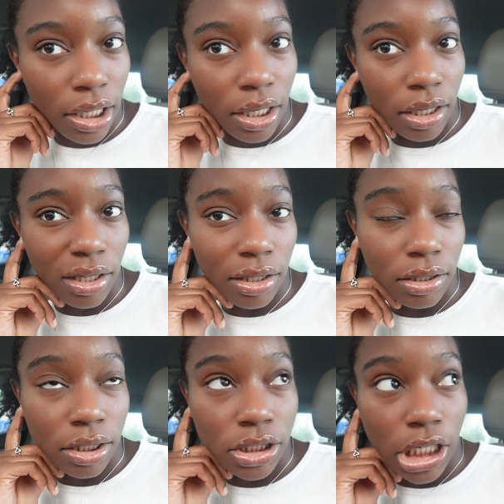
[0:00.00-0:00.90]

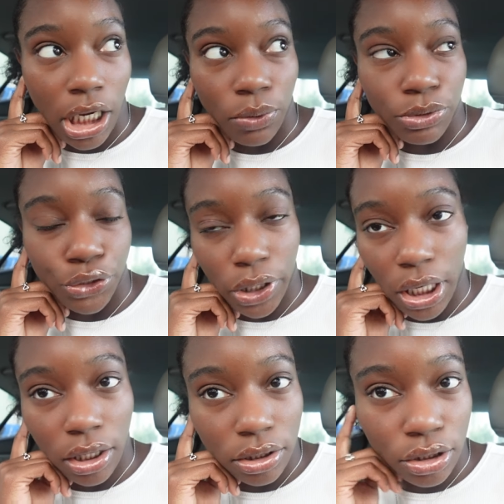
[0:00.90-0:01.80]
and check in with you
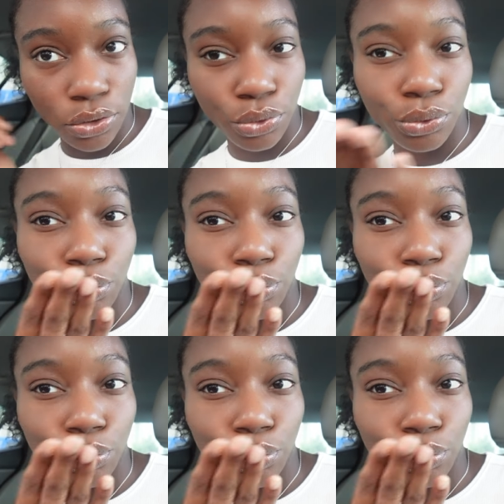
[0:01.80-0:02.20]
guys.